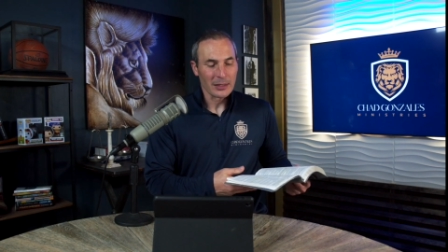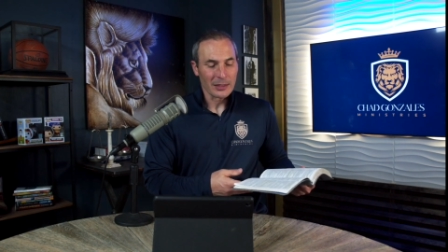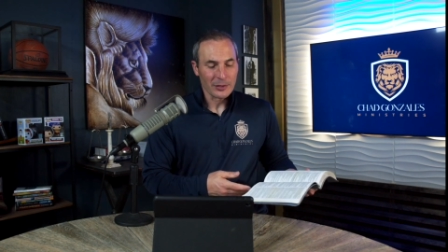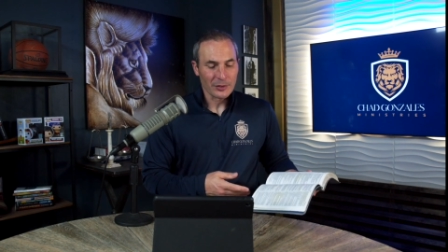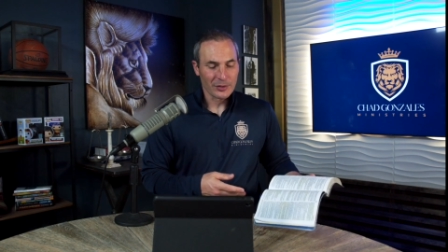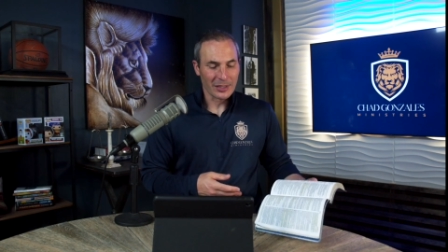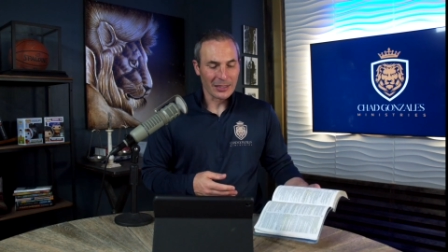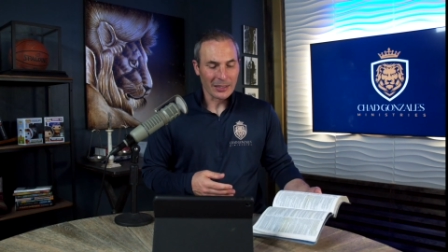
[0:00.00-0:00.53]

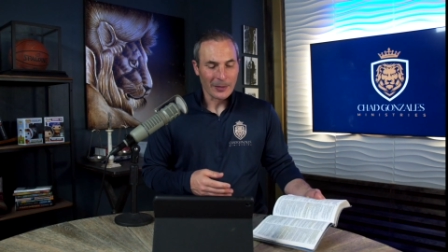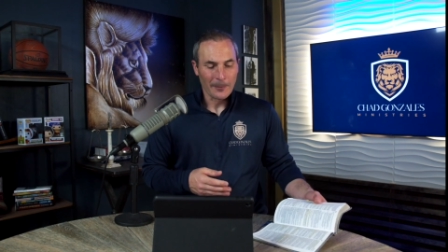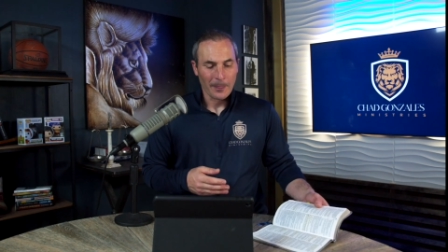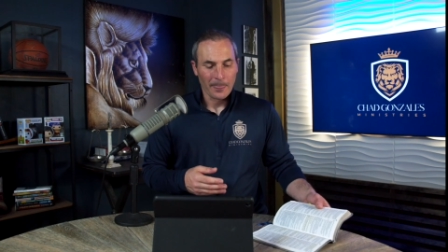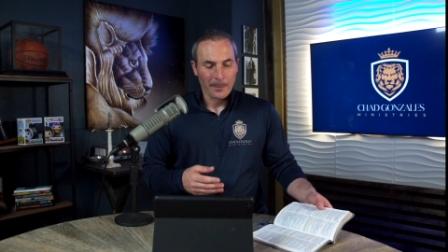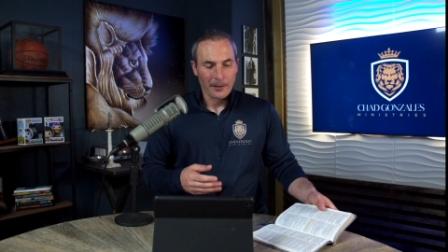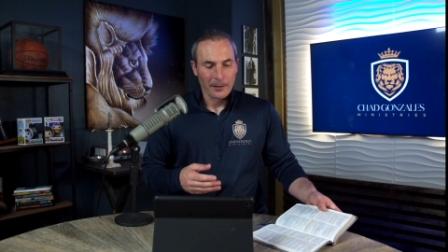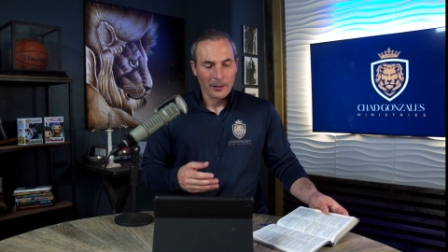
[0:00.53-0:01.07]
See,
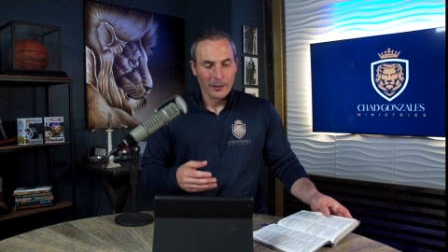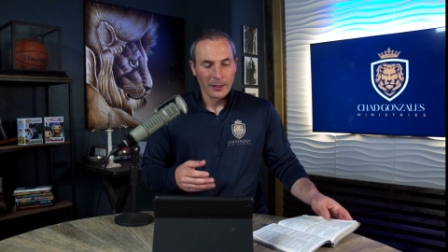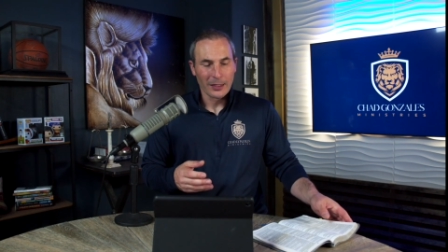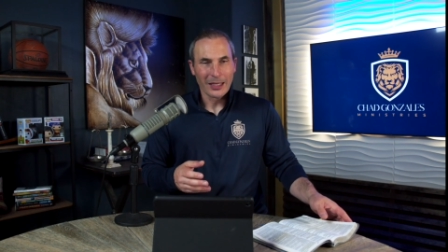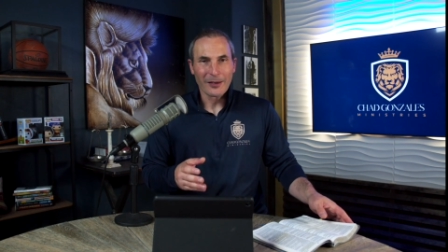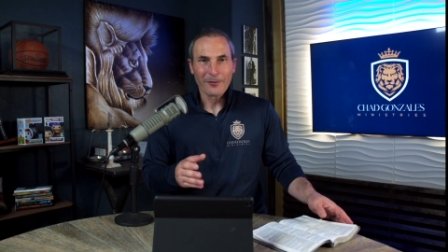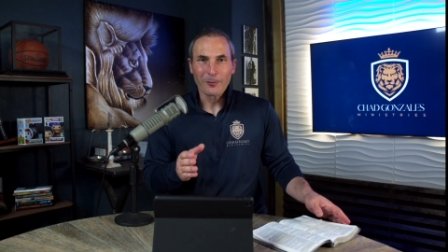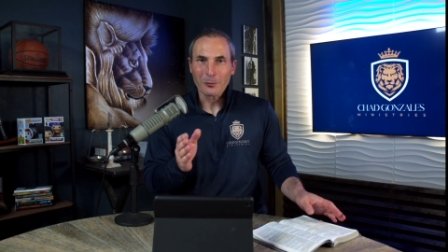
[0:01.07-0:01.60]

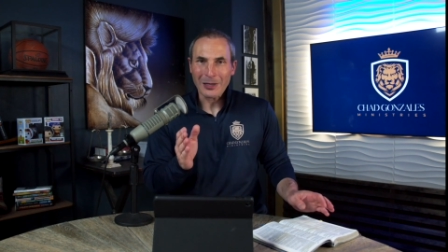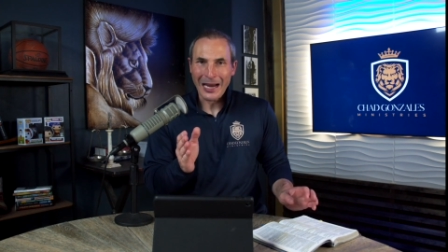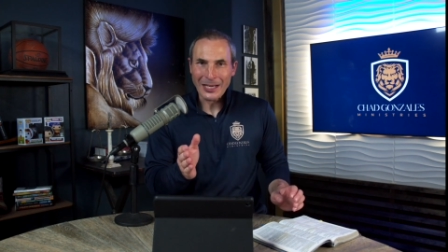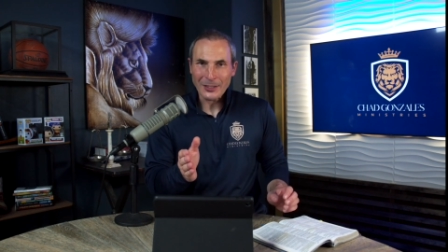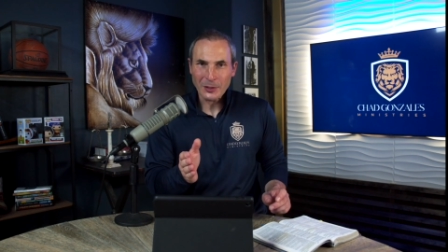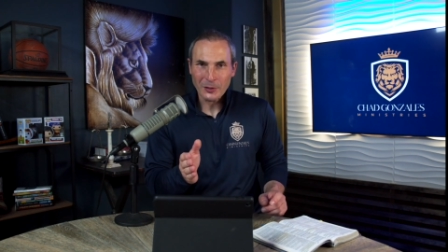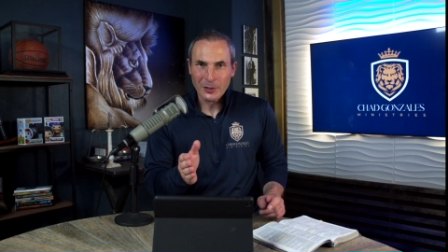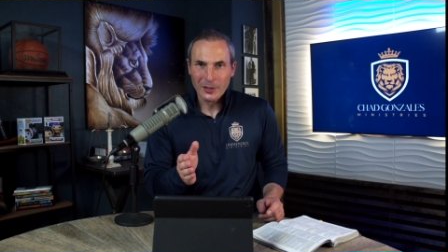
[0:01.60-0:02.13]
if
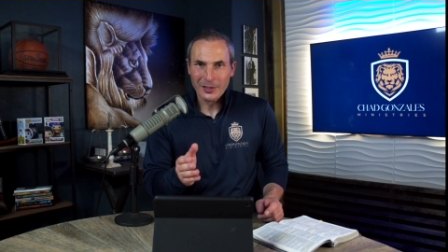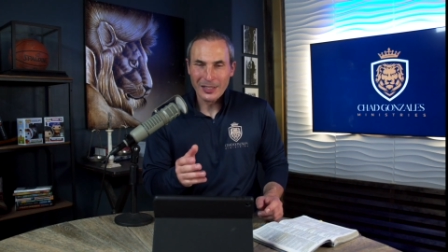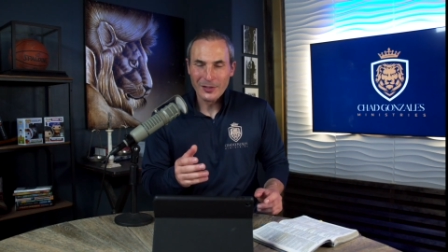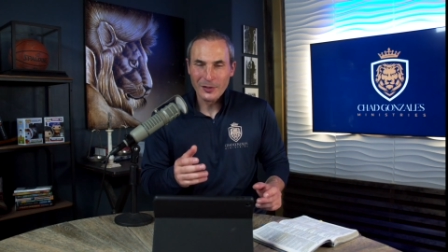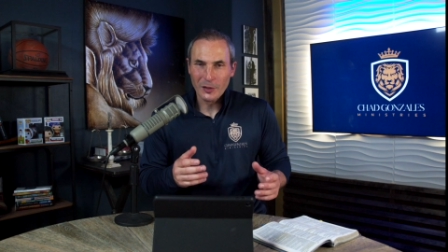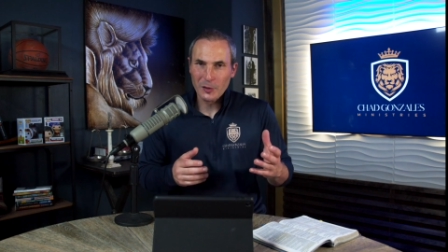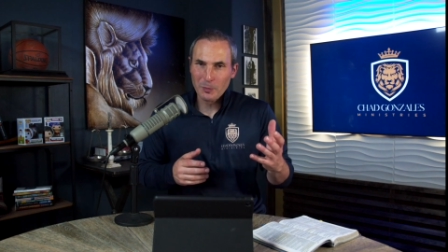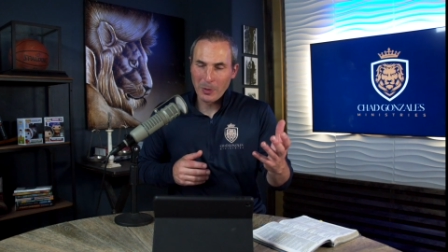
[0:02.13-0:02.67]
righteousness is
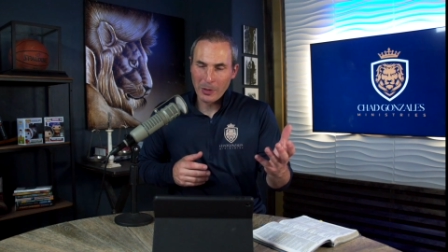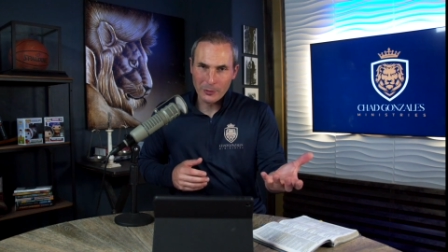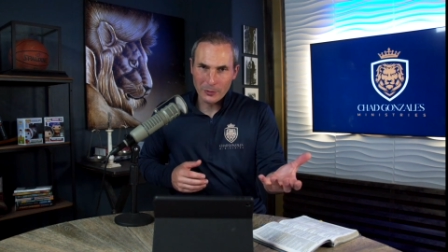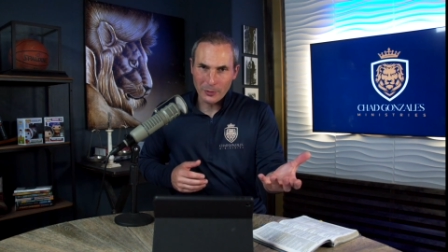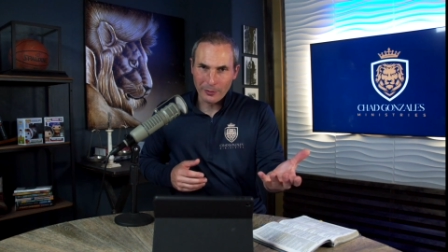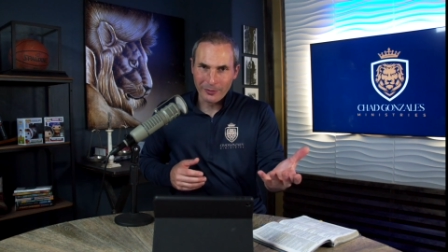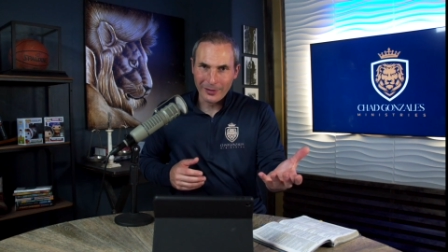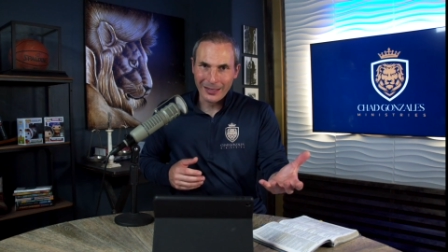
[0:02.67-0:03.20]
a
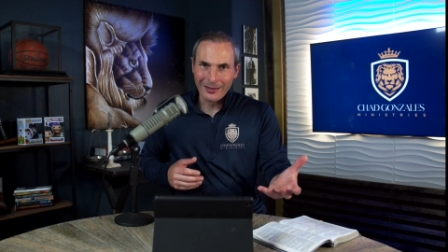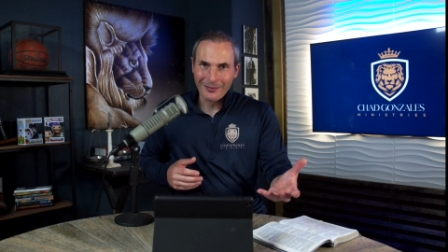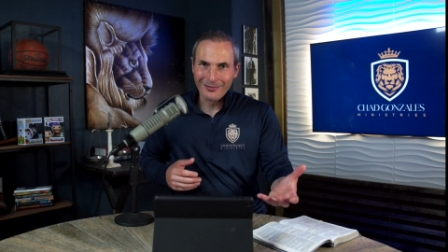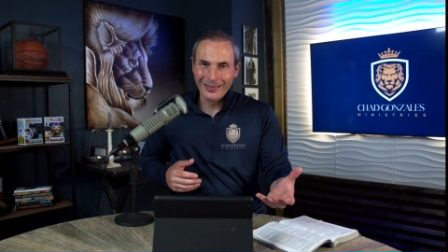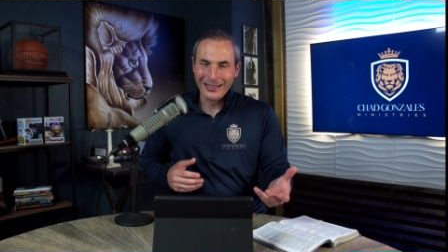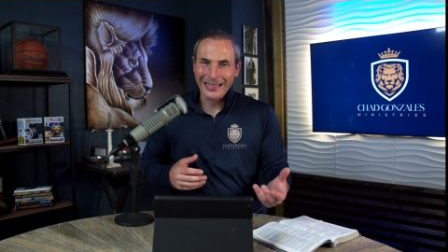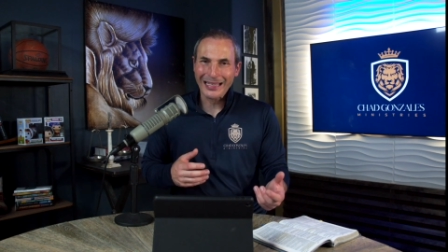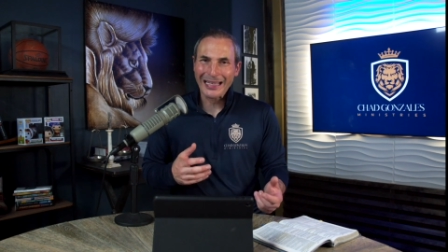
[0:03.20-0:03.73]
spiritual thing,
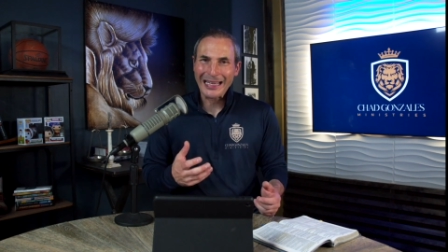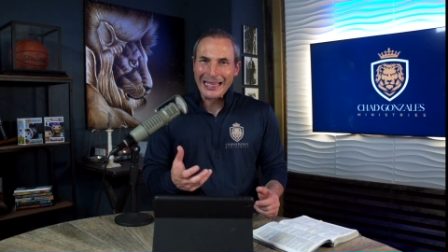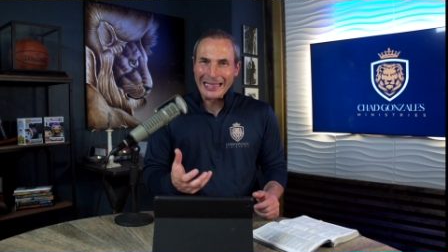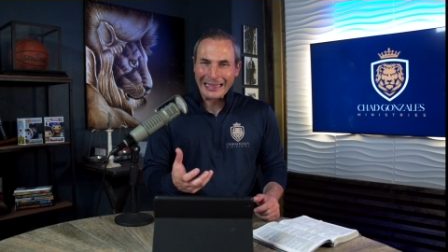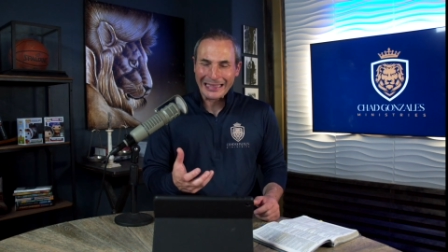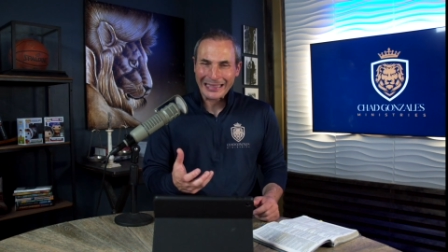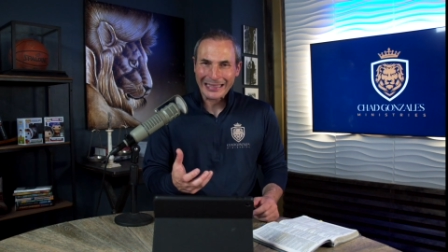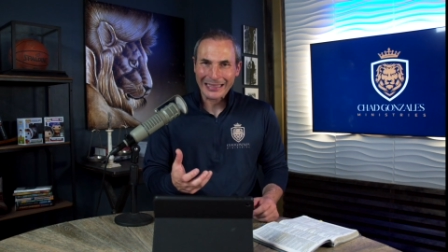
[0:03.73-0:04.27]
then
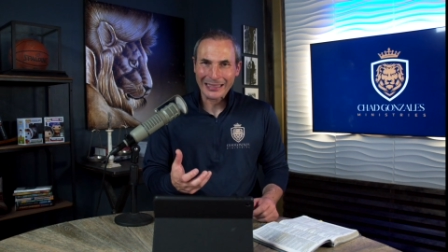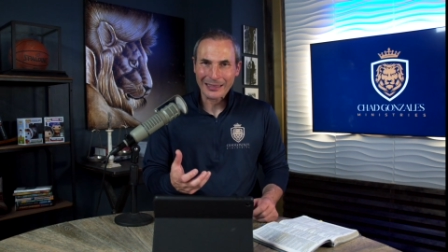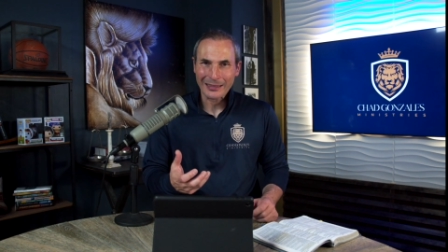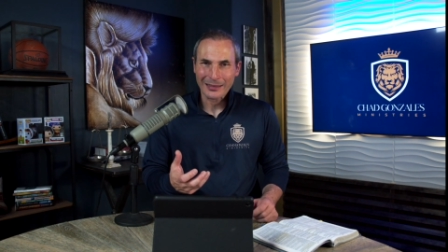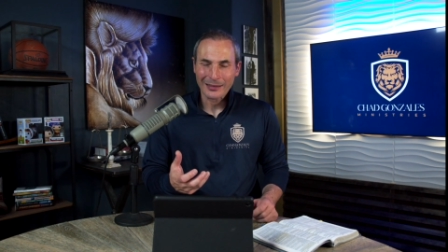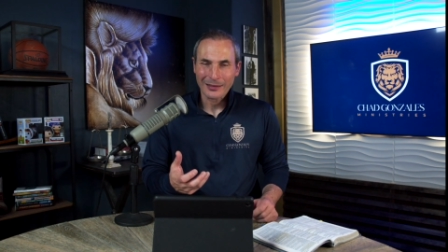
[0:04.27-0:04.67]
healing